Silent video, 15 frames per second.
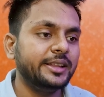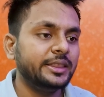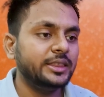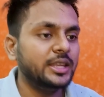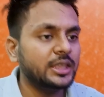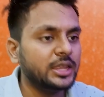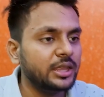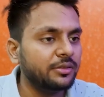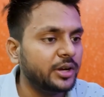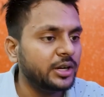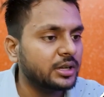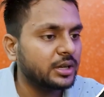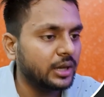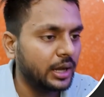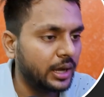This is
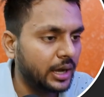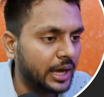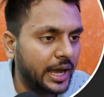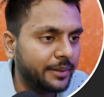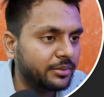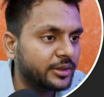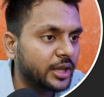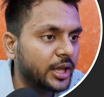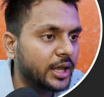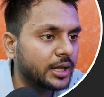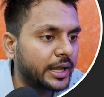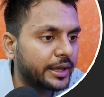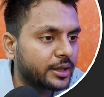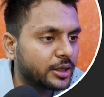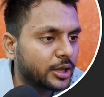what I think
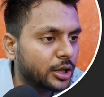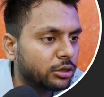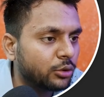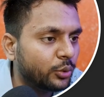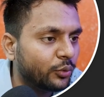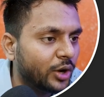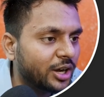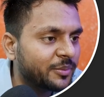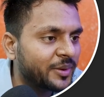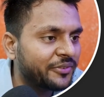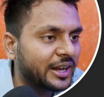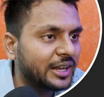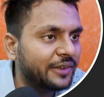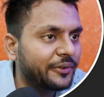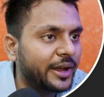this should work
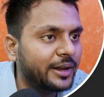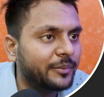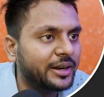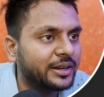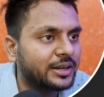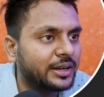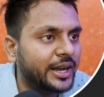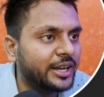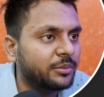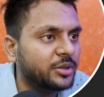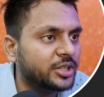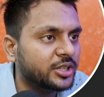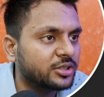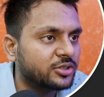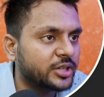perfectly fine, but let me
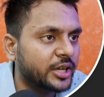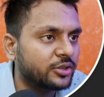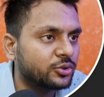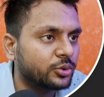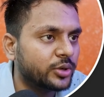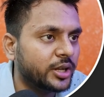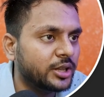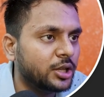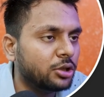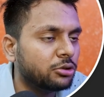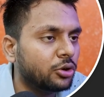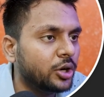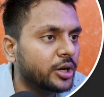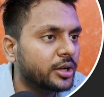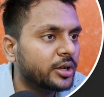just try to run this
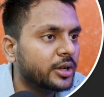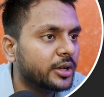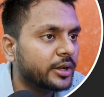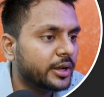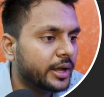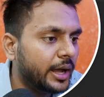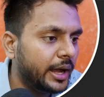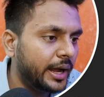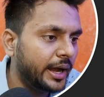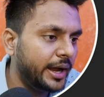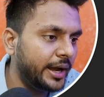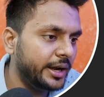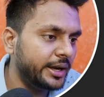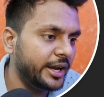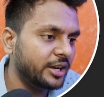code
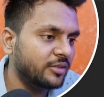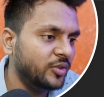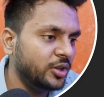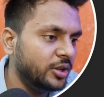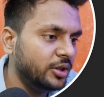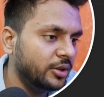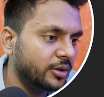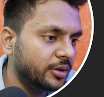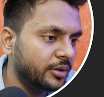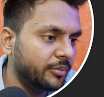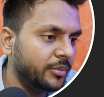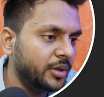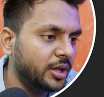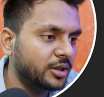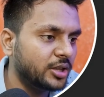and let me
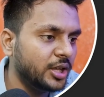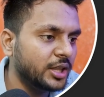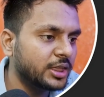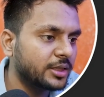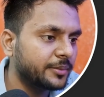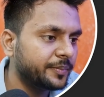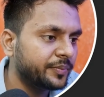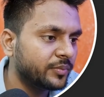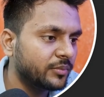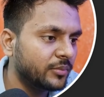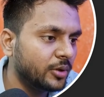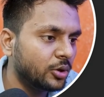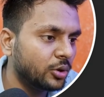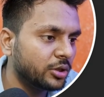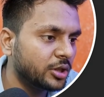make this,
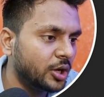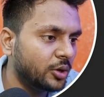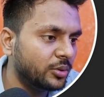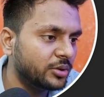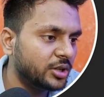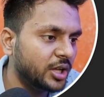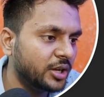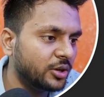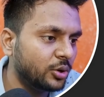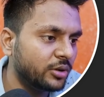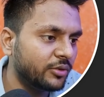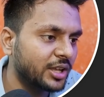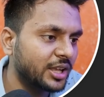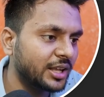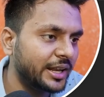because now they are not
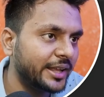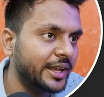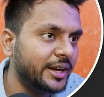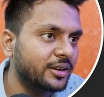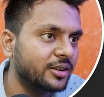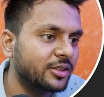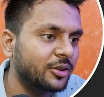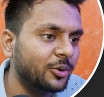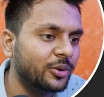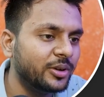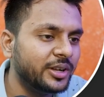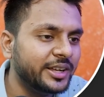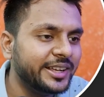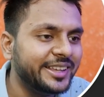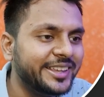working like that. So
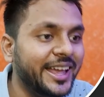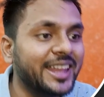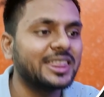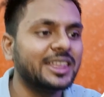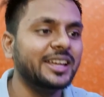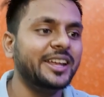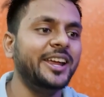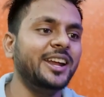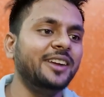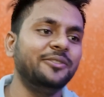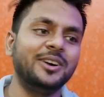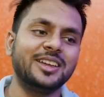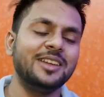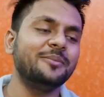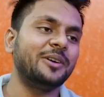yes, it is
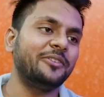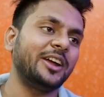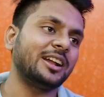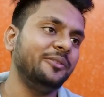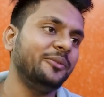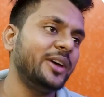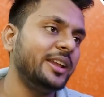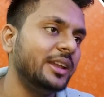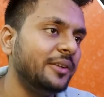working perfectly fine.